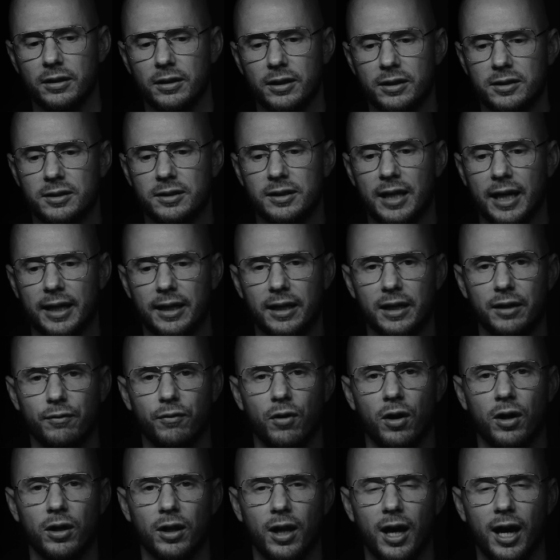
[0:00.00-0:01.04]
that's negative
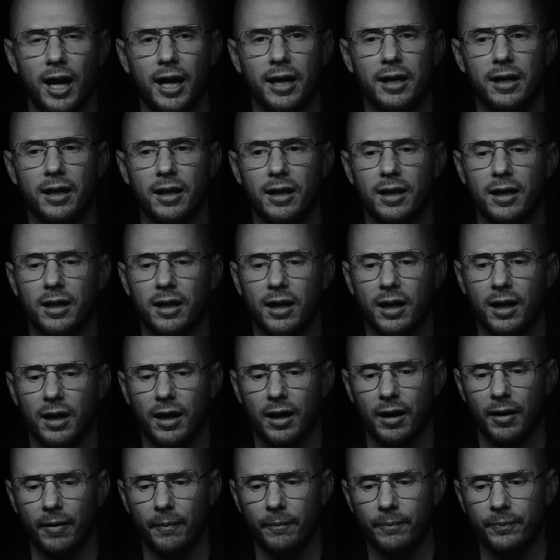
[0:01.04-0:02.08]
online.
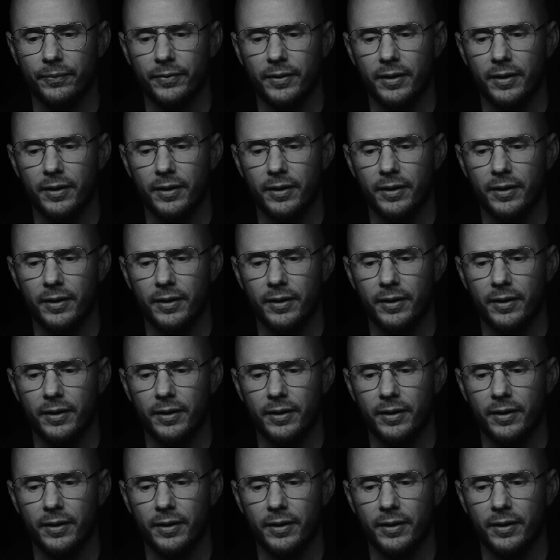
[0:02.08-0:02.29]
Um,